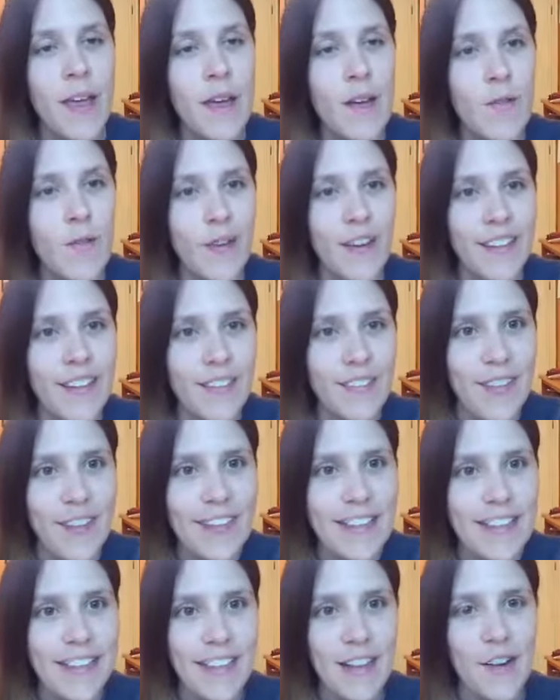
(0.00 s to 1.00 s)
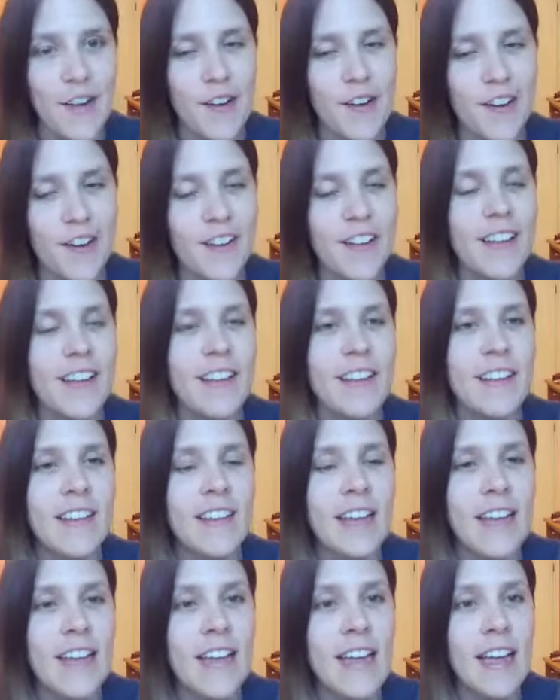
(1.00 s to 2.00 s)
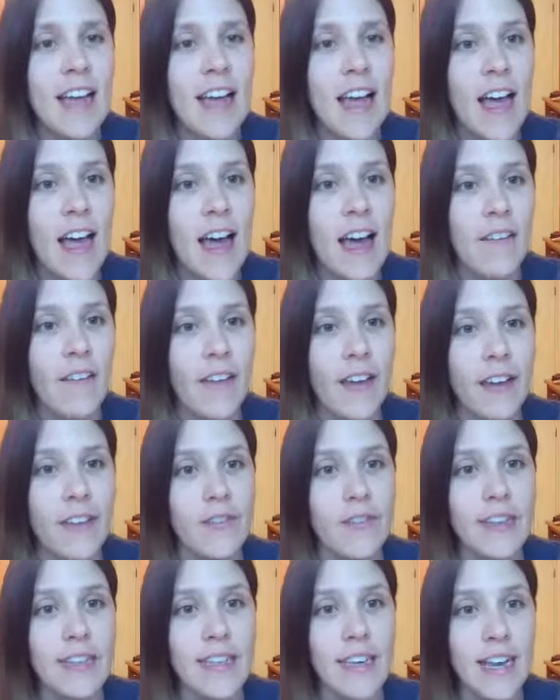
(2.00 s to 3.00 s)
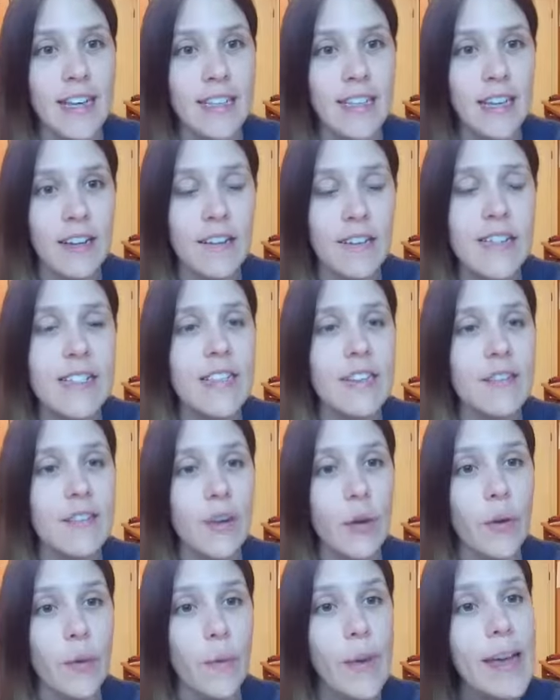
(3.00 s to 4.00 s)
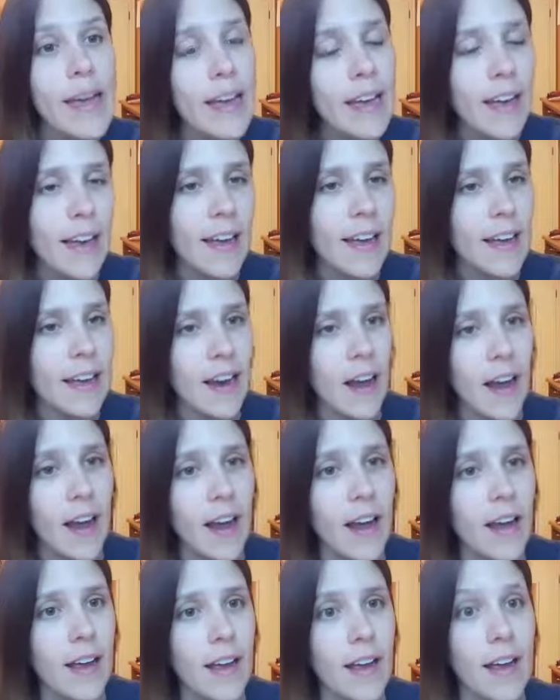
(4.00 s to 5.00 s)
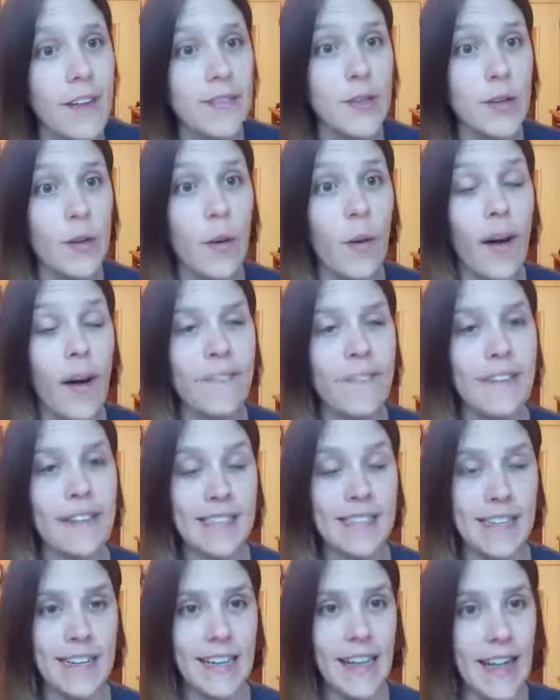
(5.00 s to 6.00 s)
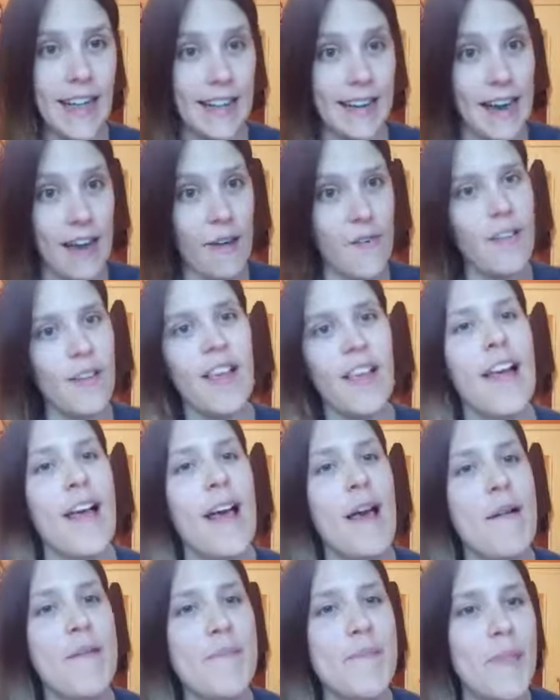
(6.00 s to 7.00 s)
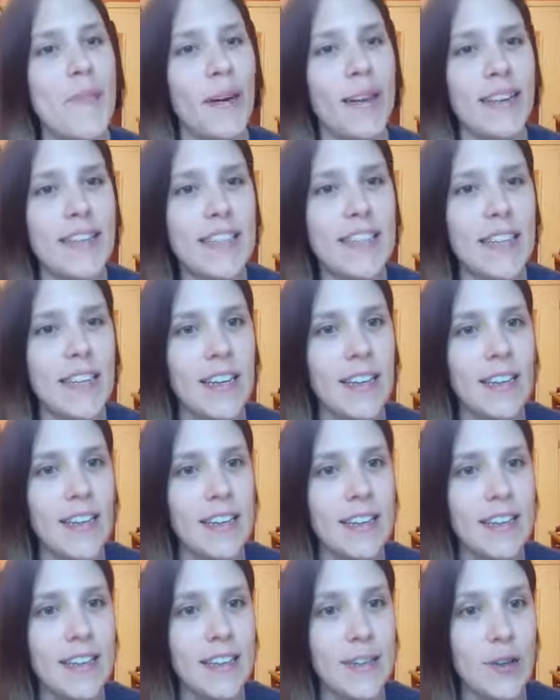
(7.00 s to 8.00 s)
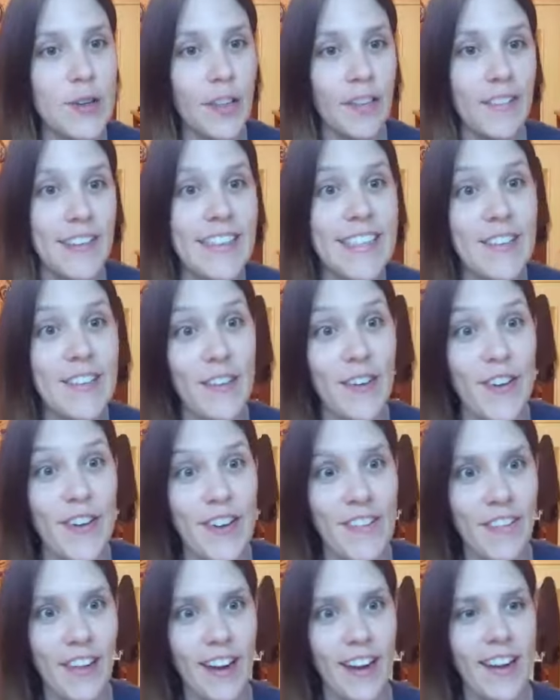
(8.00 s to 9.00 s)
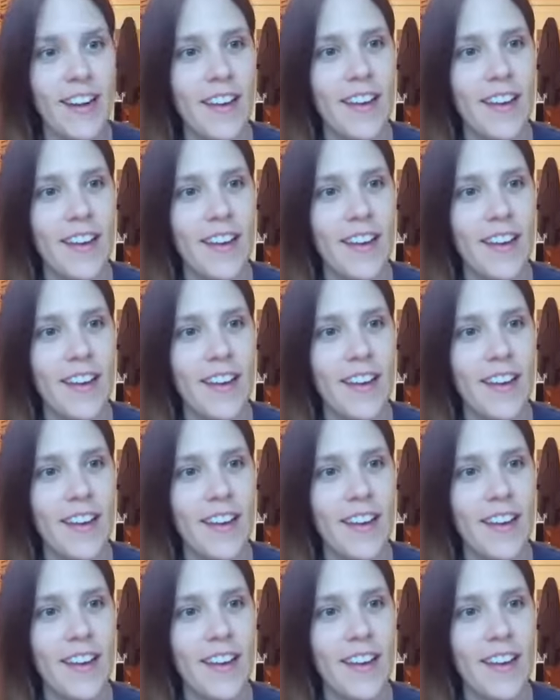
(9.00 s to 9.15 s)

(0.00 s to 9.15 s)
friendly faces there. Have a fantastic rest of your week, and I have to go off and see a client now, but enjoy the rest of your evening.